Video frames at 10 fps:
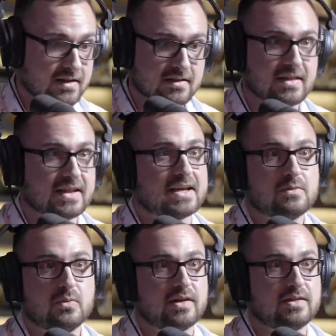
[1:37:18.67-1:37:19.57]
link
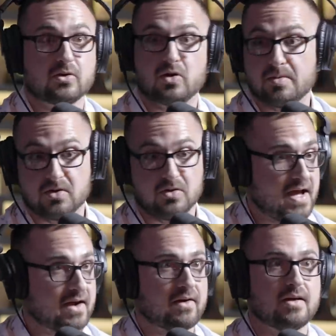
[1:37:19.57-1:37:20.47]
it with your criminal
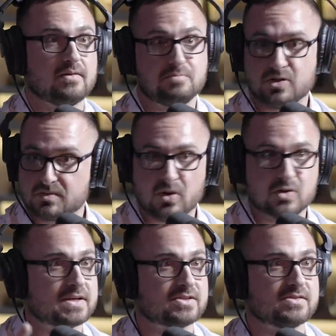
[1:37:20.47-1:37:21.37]
background. Put,
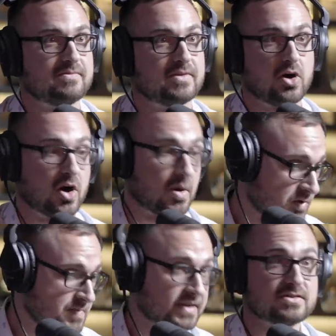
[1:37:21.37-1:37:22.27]
post pictures of your car.
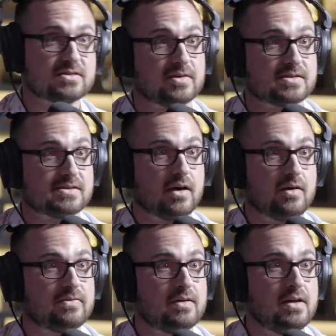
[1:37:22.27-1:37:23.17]
Post pictures of
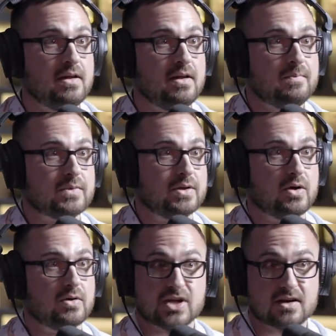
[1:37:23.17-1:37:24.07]
yourself. You
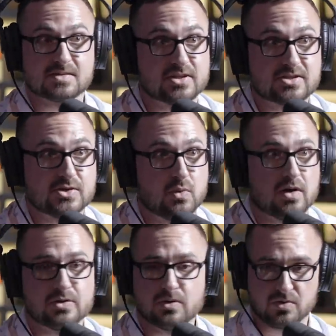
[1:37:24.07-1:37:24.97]
know, share as much as you
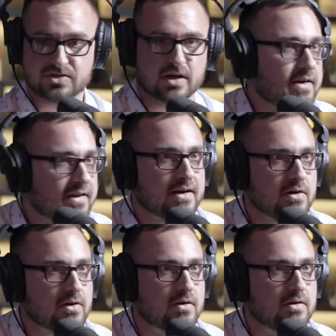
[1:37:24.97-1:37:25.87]
want to or don't share anything
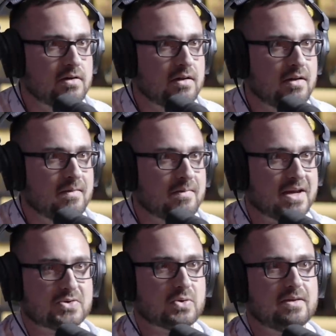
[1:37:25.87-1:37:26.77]
at all.
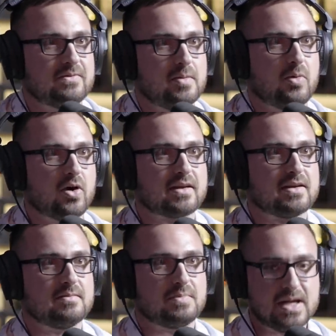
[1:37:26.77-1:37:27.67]
In a truly free
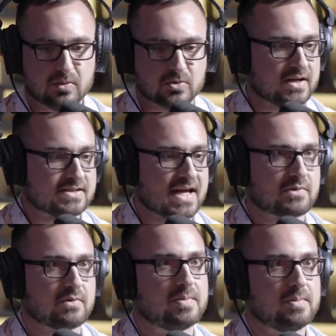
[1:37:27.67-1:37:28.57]
market, people
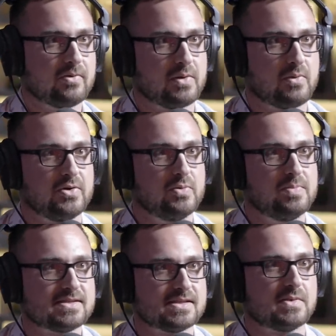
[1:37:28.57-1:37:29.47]
transact with the people they want to do
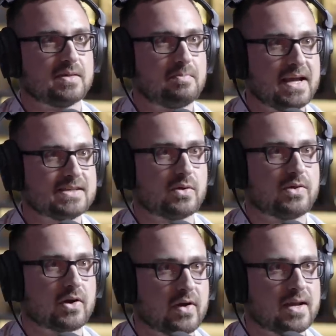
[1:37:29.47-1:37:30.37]
business with based
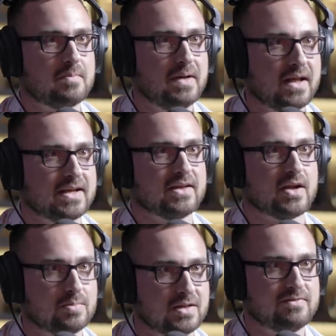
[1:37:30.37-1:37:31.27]
on their credibility and
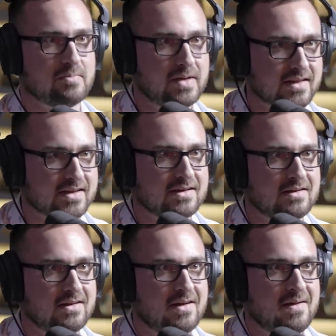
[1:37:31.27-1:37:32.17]
their believability,
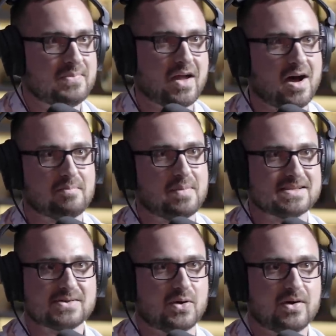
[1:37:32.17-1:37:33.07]
not
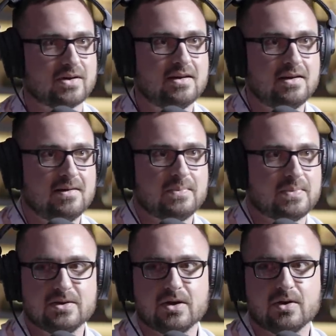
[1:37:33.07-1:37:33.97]
based on,
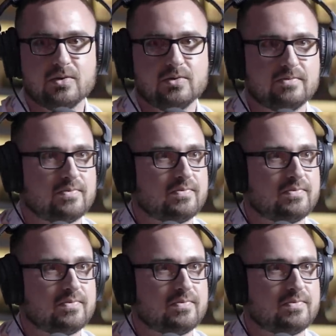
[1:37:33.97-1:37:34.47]
you know,